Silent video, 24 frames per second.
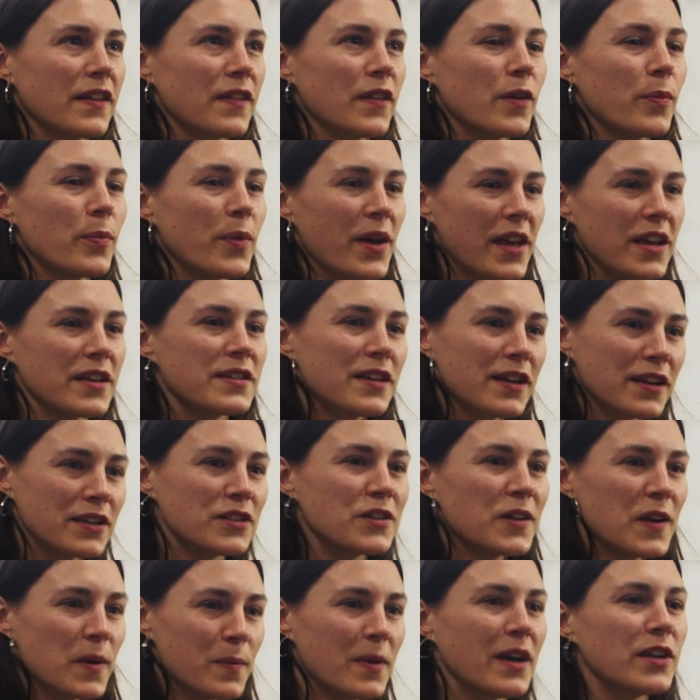the basic
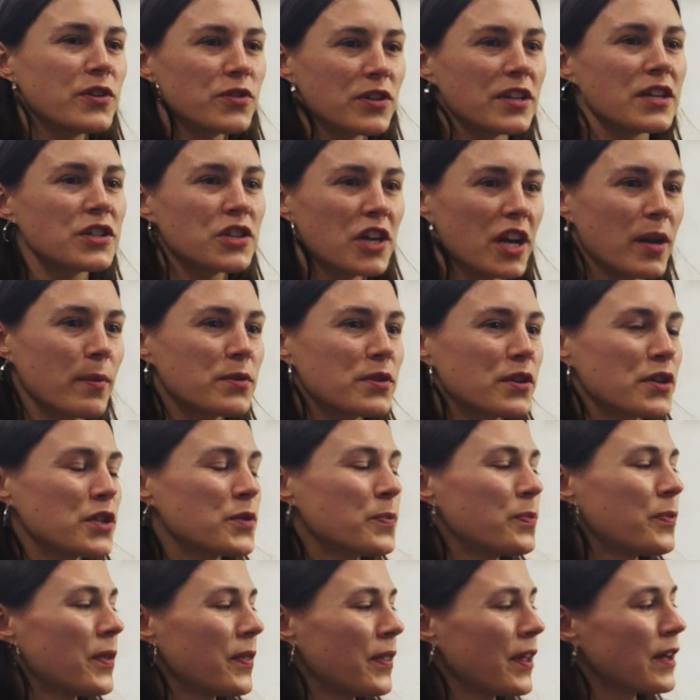geometric shapes,
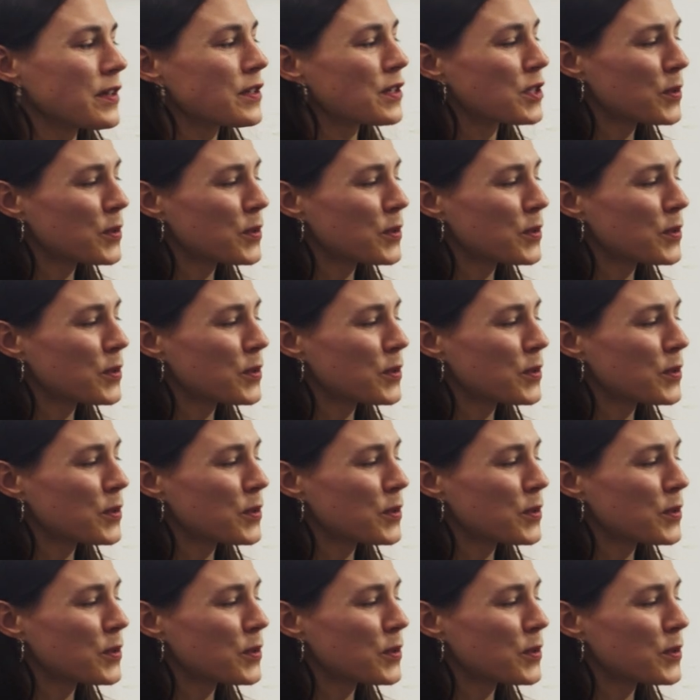and that's